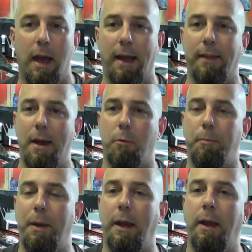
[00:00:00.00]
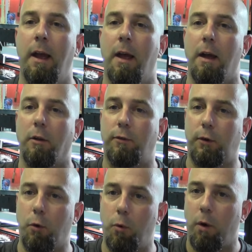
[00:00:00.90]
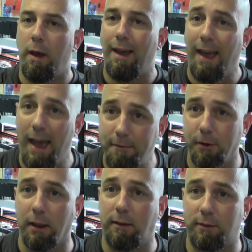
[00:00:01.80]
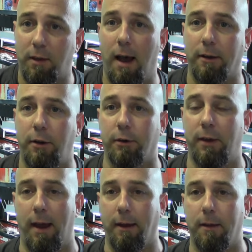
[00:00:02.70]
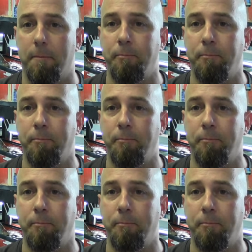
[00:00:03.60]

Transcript: and that would be to heavily stock your tank.